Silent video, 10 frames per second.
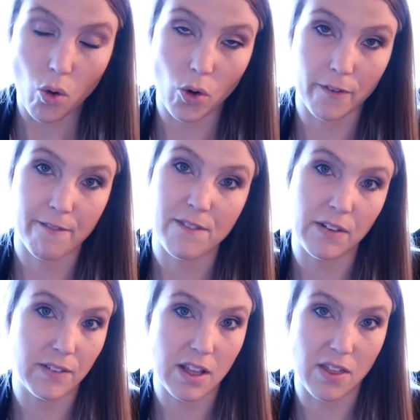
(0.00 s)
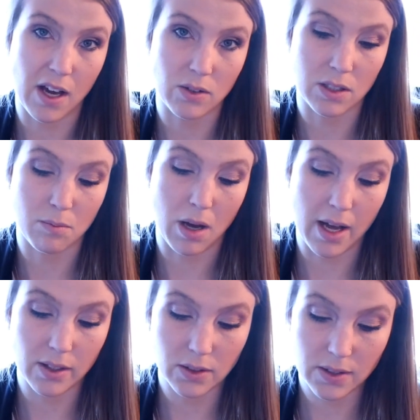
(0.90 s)
or 50,000
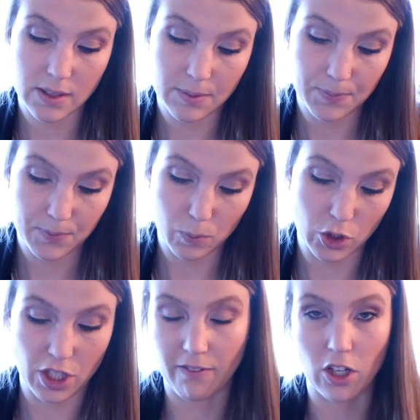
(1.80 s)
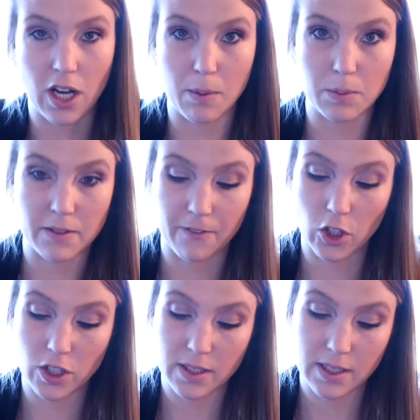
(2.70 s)
miles, whichever comes
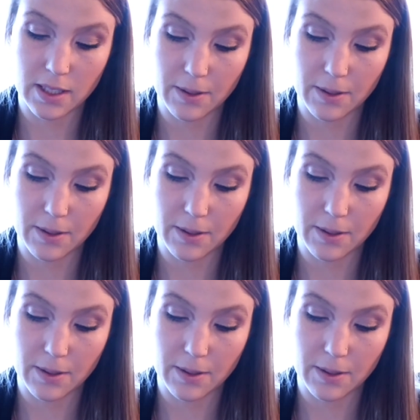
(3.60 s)
first.